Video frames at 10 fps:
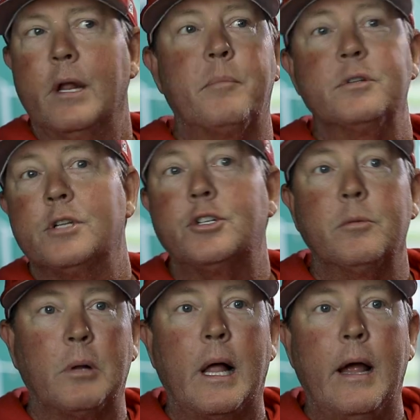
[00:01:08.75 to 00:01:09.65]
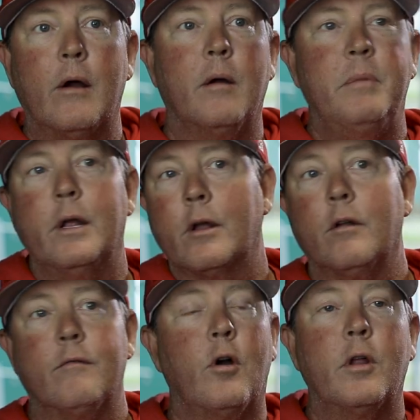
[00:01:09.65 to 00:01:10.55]
being a position player and being a
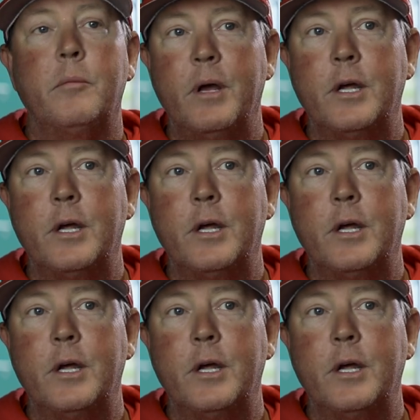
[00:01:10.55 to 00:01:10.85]
converted